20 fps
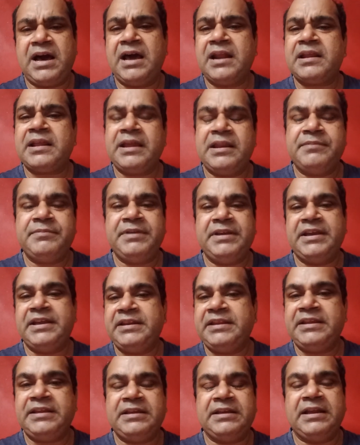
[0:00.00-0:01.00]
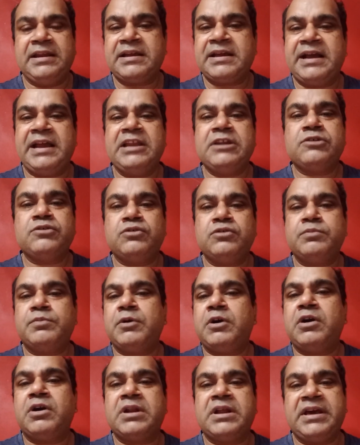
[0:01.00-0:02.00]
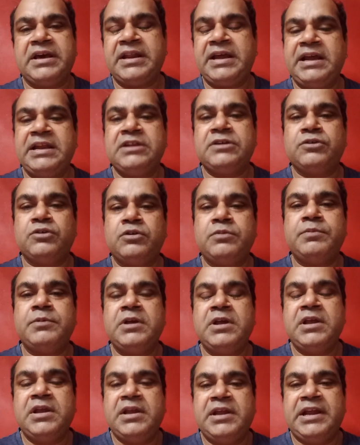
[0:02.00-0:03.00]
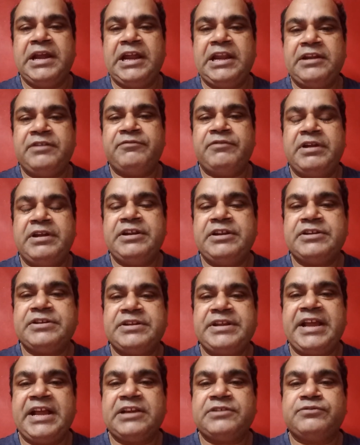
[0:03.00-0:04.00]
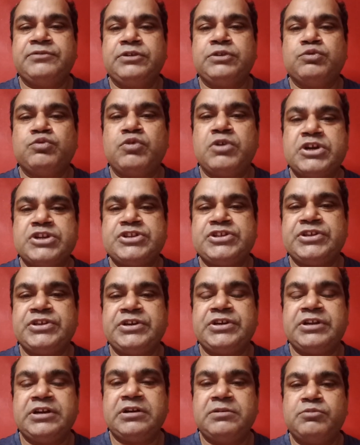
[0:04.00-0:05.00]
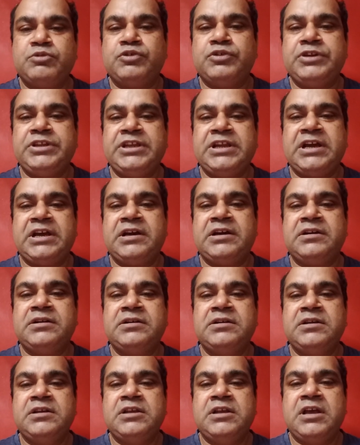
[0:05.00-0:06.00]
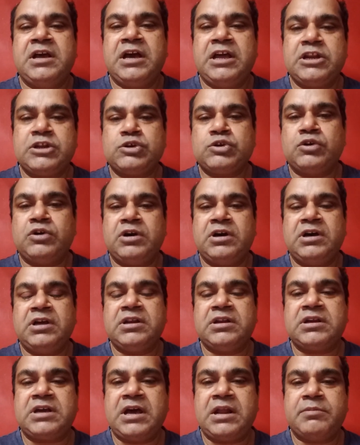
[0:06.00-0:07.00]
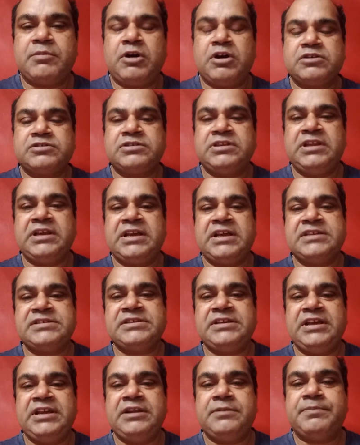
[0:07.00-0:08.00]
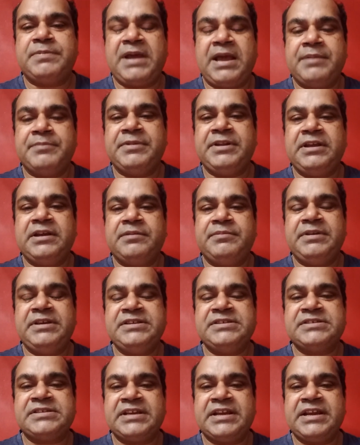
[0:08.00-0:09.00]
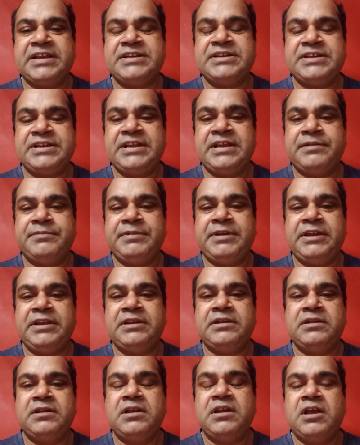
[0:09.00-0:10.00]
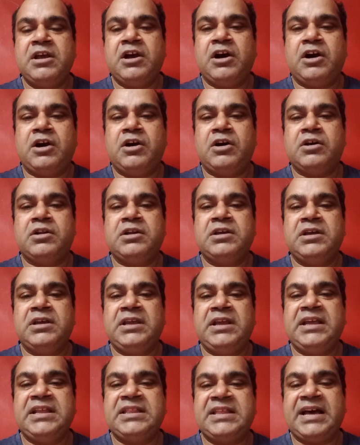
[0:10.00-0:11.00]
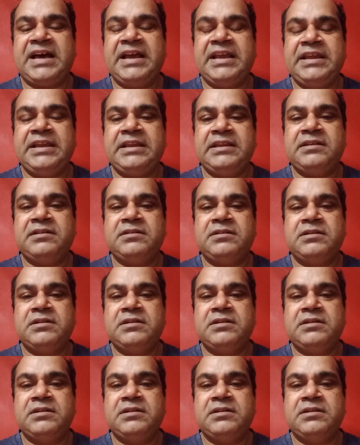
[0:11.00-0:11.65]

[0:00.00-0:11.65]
R can be any alkyl group or aryl group, and when it reacts with water, ammonia, alcohol, carboxylic acid, primary amine, secondary amine or ethyne,